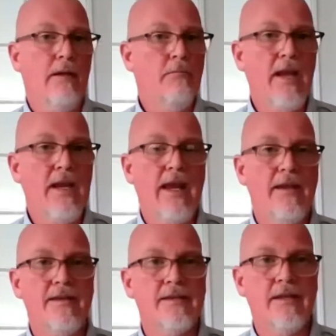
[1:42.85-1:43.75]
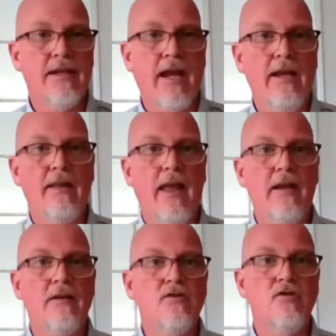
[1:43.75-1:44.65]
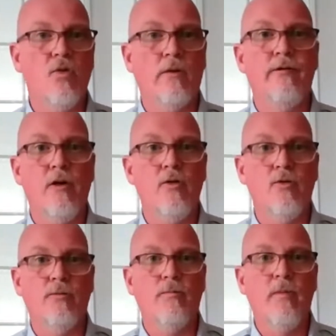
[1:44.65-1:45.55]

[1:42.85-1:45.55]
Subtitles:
In many cases today, that is your phone.